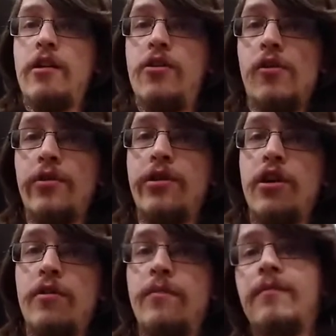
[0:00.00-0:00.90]
no
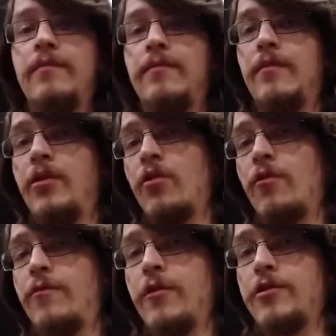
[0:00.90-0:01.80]
thumb,
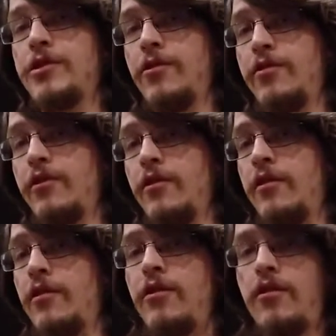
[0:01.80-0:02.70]
no first or third.